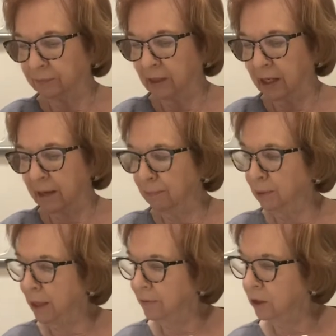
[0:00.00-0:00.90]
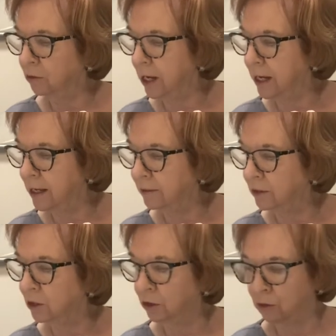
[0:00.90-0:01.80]
And I blend the gray and the
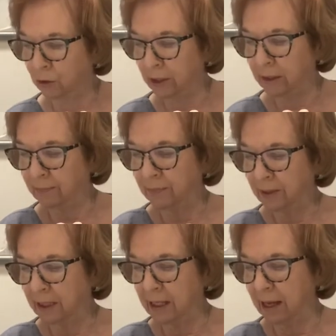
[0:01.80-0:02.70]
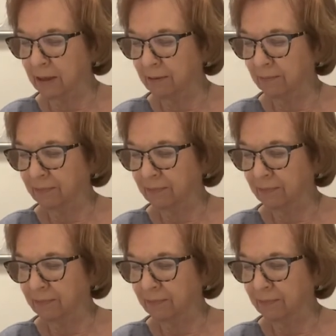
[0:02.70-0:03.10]
turquoise together